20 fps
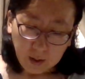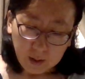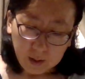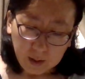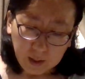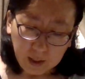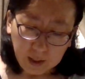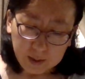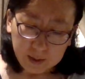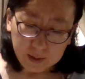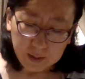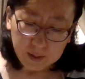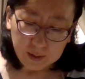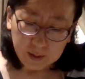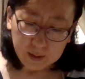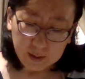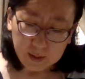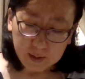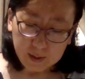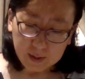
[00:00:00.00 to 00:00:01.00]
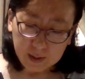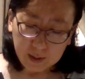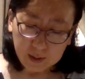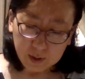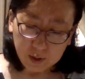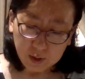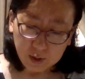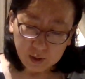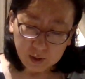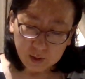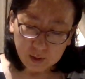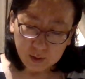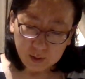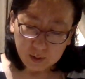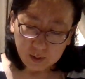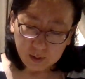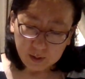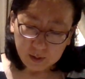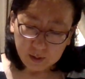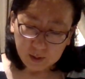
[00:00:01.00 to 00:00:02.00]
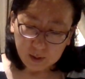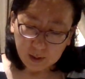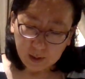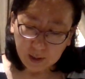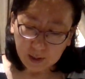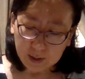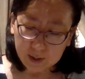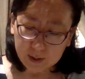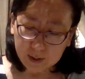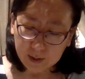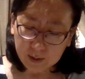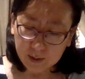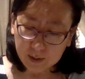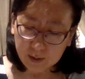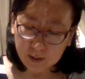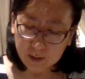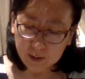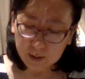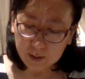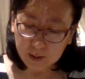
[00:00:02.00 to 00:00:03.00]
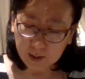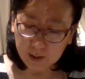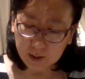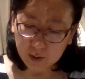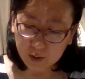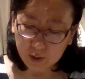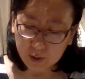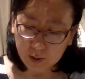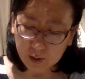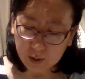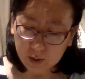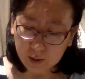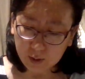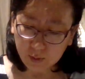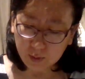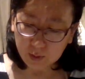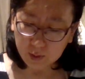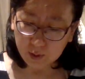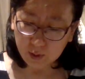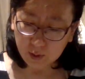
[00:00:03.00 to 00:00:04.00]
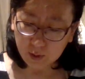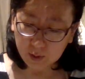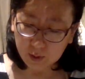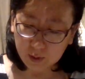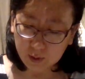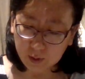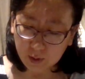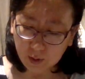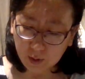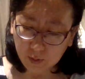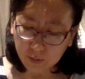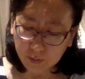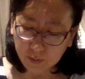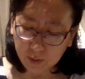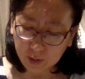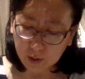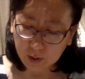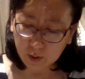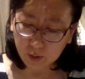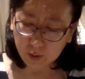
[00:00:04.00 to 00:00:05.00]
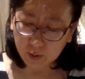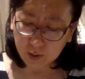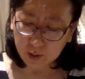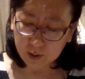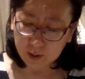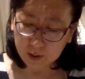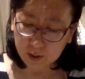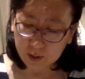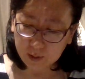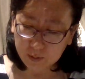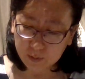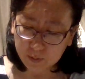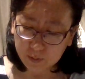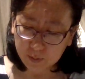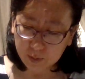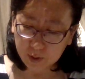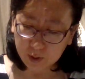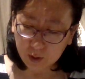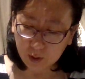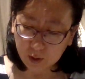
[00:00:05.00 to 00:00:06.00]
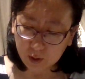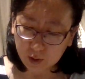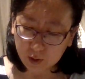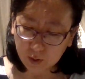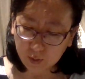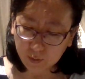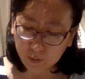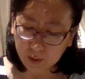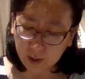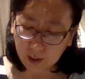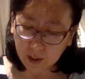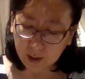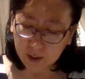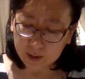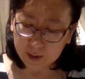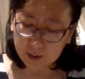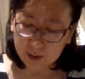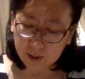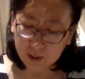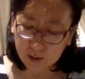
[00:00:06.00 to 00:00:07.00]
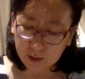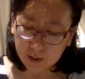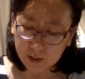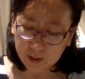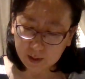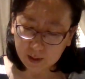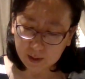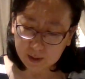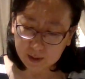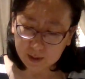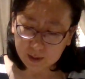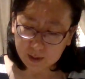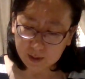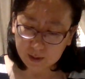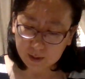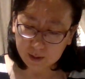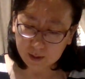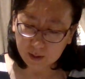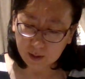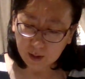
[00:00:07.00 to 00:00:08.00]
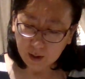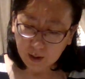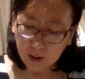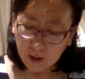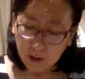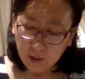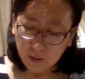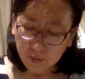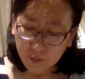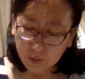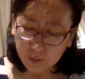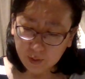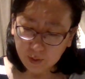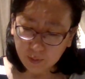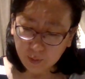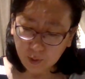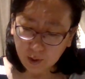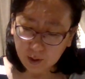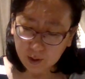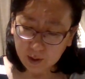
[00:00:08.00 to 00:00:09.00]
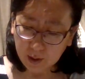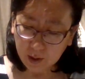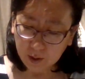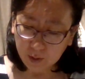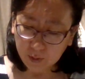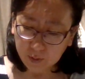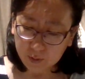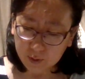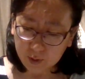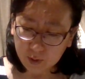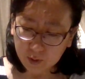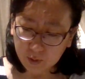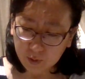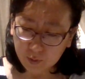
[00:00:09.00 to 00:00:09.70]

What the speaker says: Gaseous distension. Gaseous distension is a result of increased production of gas in the intestines from the breakdown of certain